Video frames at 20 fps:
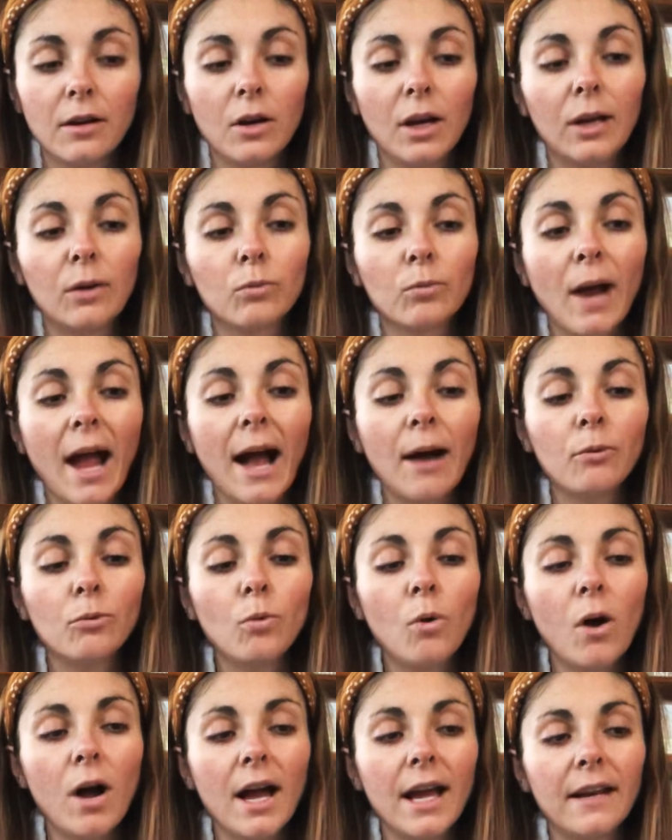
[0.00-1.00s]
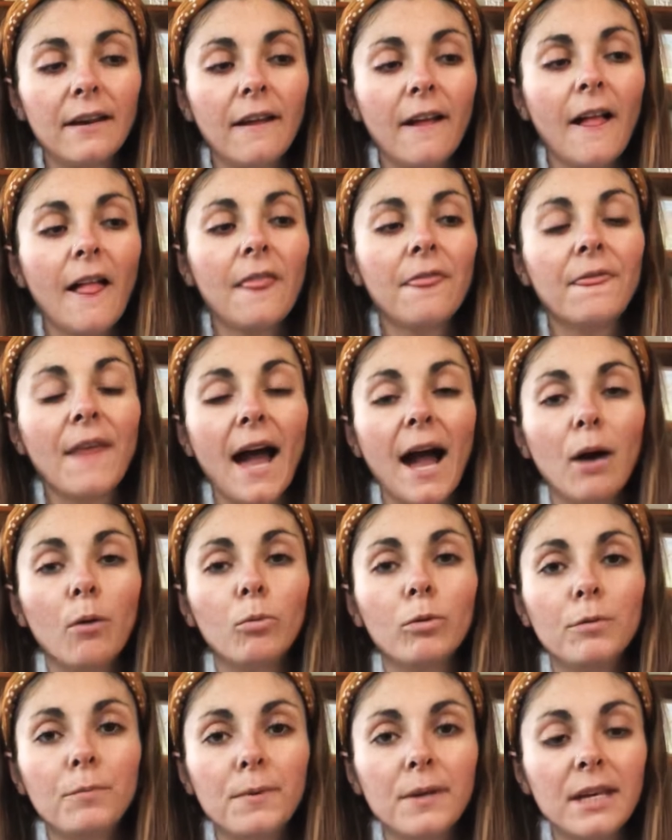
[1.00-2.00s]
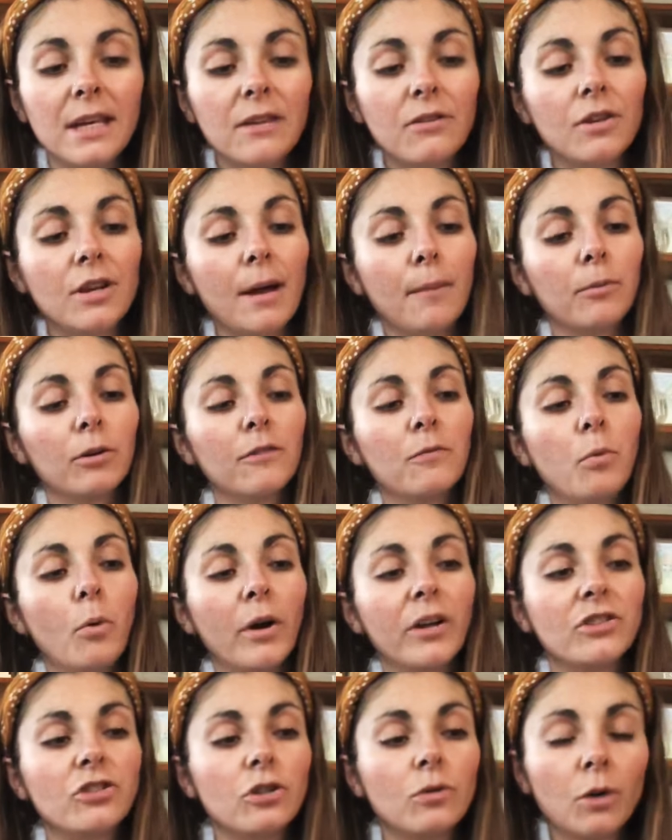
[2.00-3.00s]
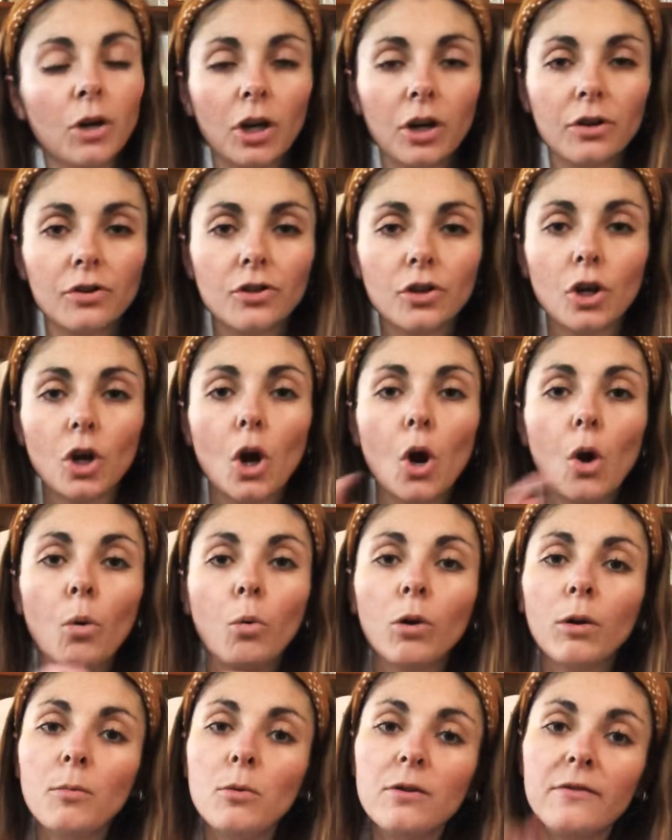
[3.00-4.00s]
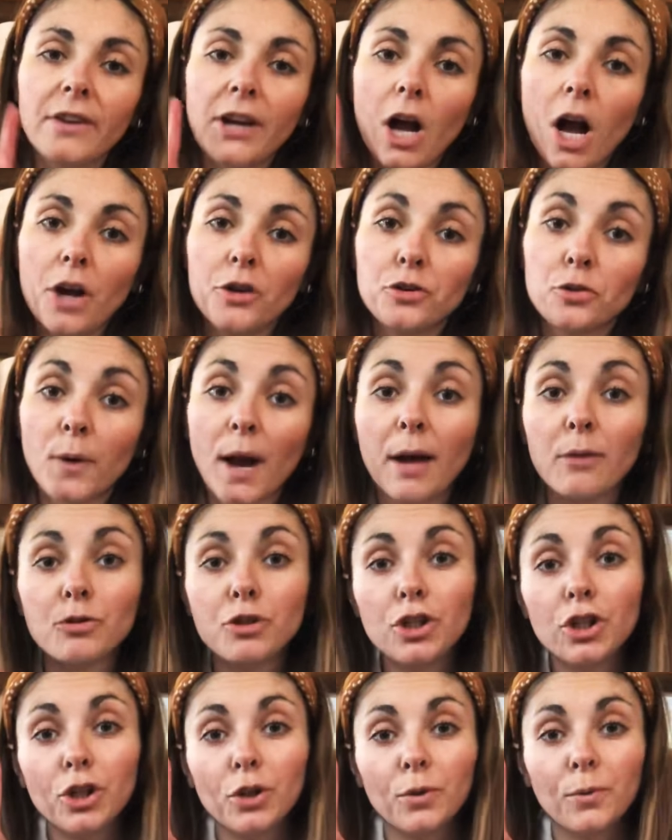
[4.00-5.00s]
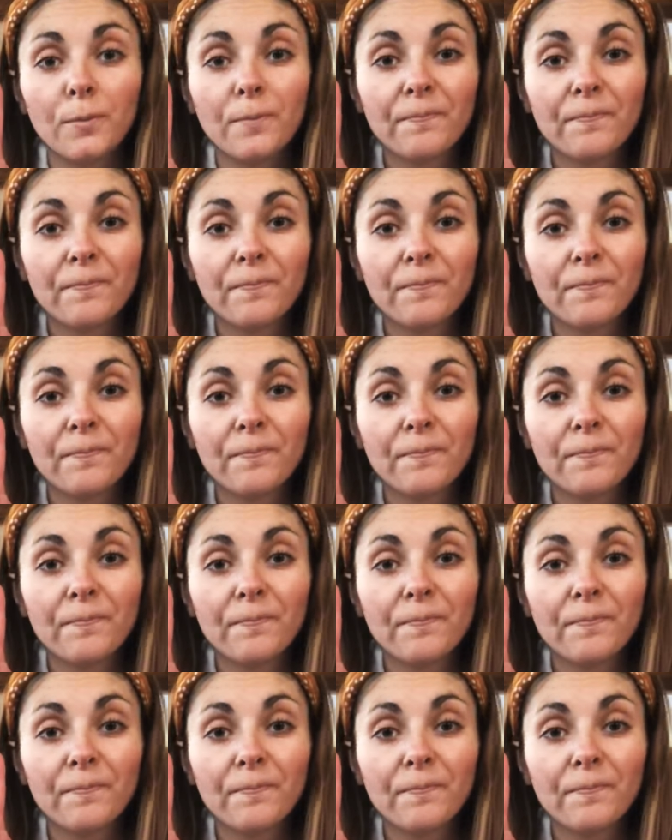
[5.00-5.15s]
In round 1, that would be the number of points you earned. We're moving on to round 2.